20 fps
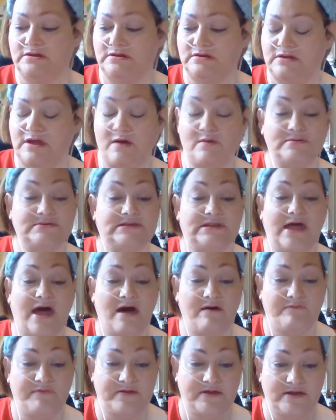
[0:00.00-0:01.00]
I was
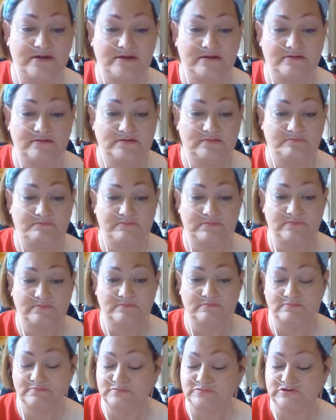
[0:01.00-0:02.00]
laughing
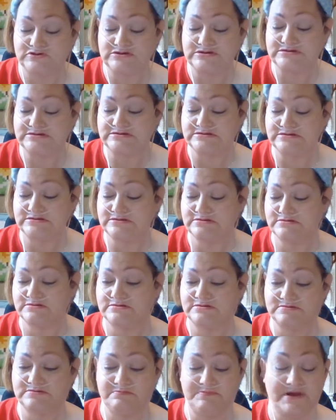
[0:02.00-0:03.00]
just
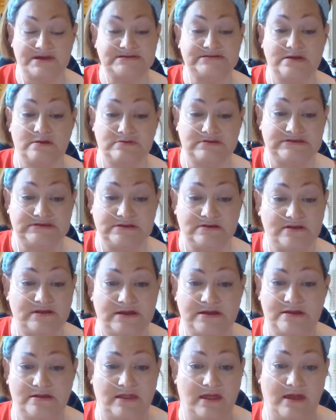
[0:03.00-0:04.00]
myself
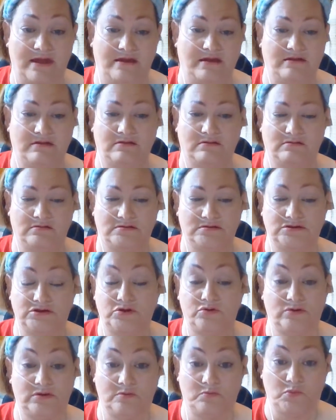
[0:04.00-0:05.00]
silly at like
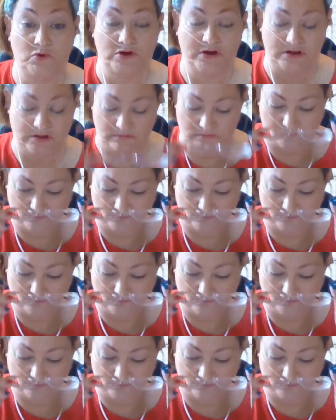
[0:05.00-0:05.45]
2 in the morning.